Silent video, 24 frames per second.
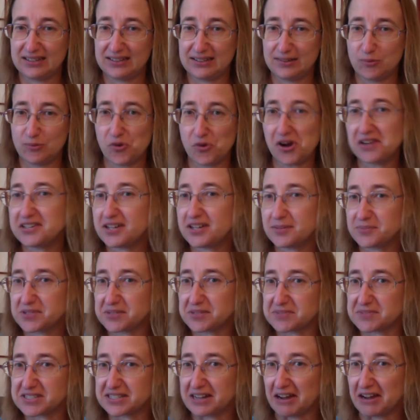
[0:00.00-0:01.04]
wind up some
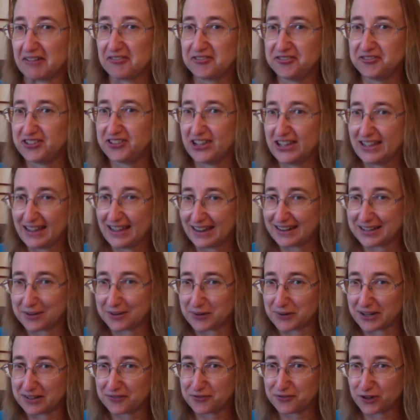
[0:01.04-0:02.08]
stuff and get
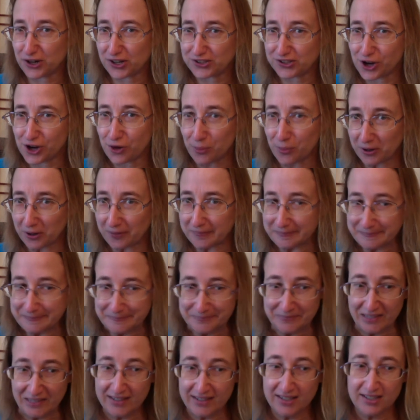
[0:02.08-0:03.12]
ready for October.
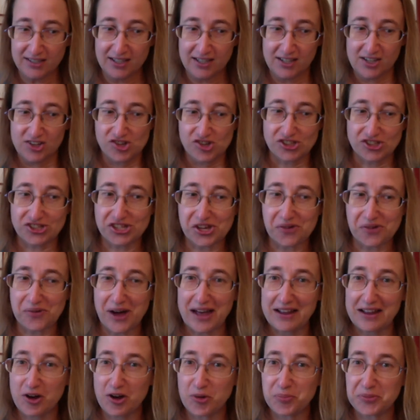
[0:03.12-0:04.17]
So
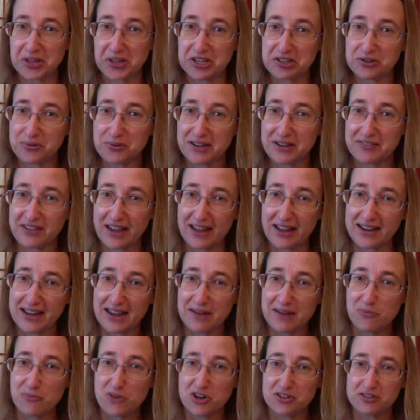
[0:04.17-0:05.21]
I hope that you have had a
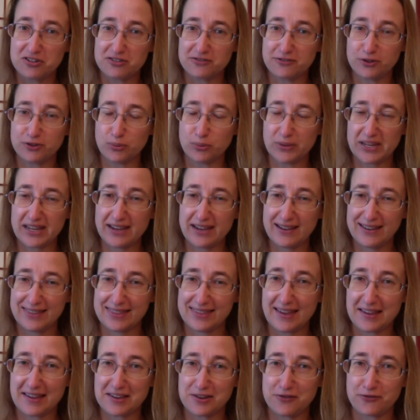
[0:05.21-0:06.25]
wonderful week.
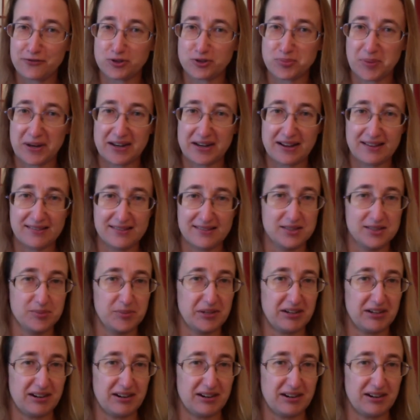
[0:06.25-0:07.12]
Thank you for spending a little bit